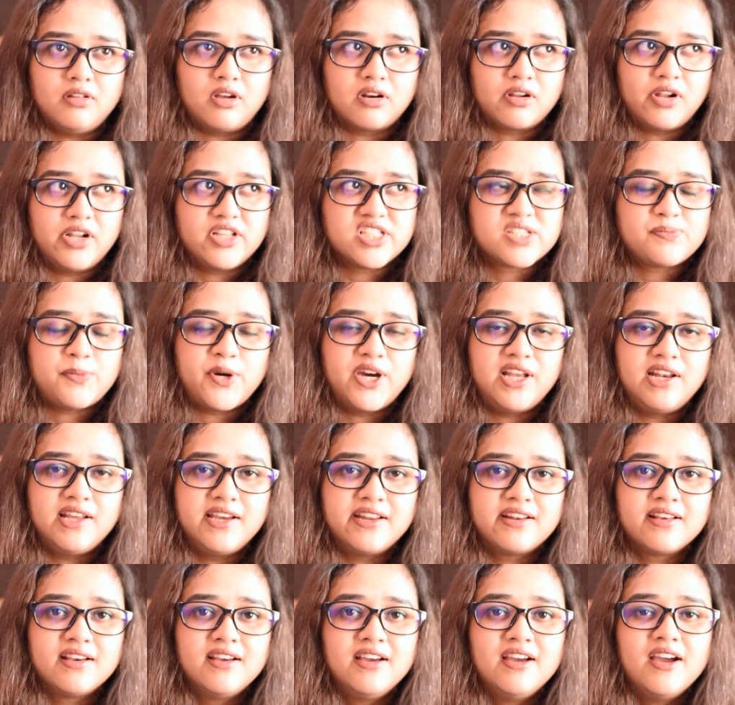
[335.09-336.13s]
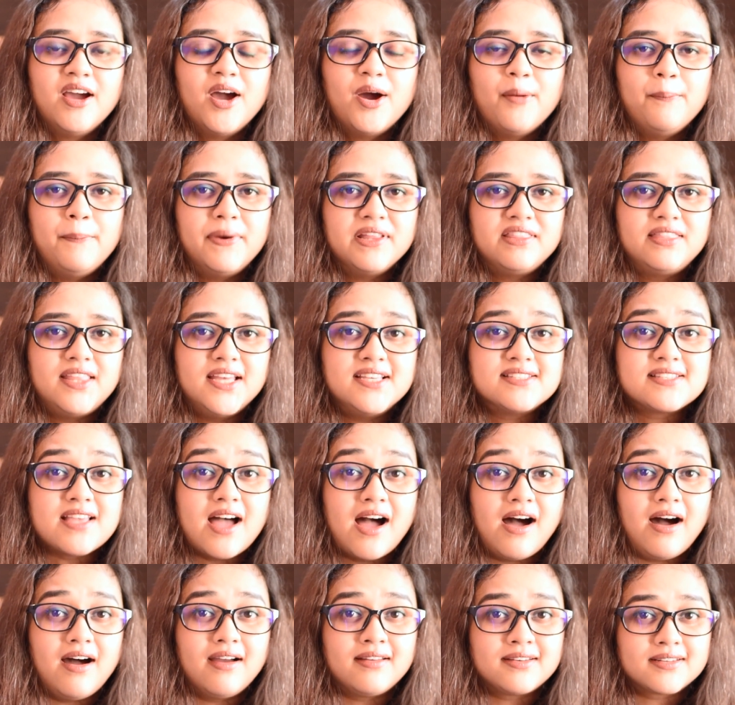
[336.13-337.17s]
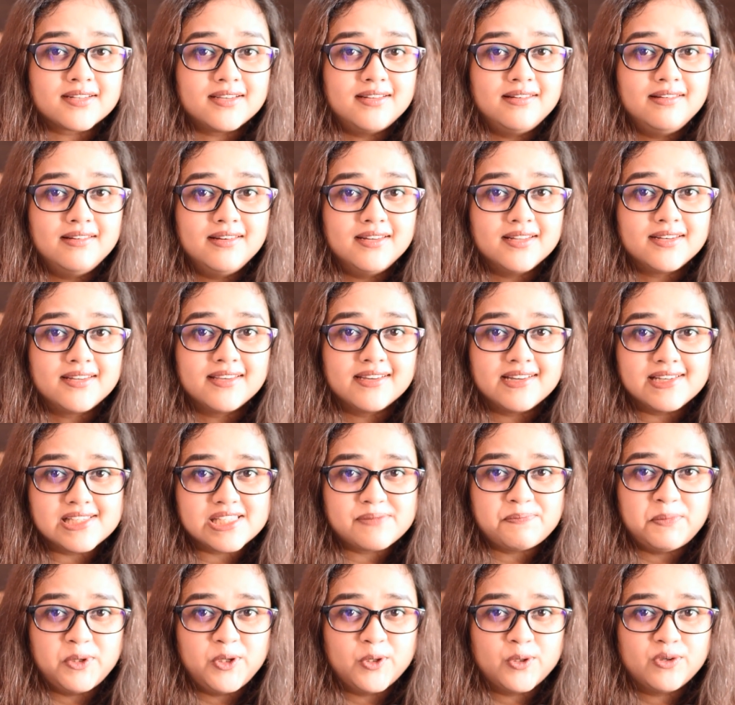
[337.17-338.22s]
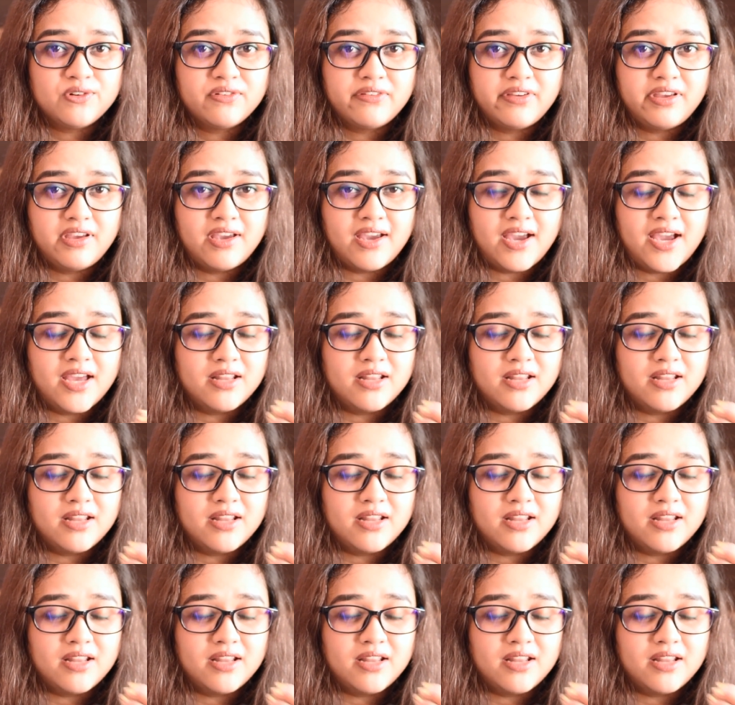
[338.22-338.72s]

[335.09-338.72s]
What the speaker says: Not gonna spoil it, but there's Aunt Lydia's POV,